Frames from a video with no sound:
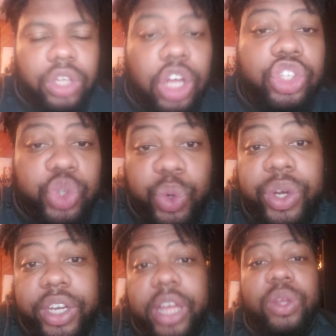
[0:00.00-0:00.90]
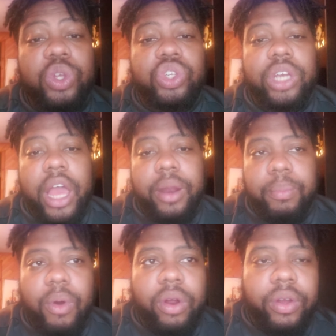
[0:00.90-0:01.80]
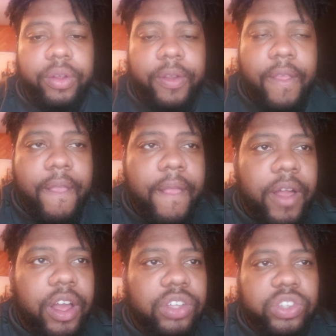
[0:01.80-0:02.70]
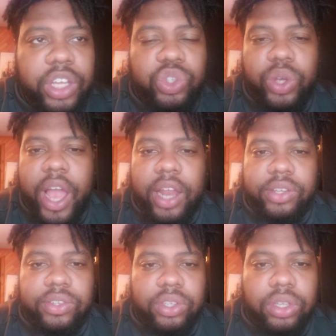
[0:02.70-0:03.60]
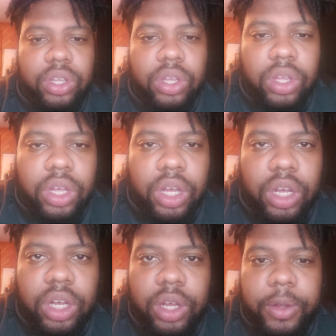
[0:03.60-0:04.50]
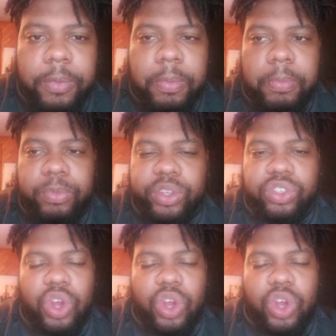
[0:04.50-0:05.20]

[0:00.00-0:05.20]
a tree that you should not embark on. Sexuality. Uh, just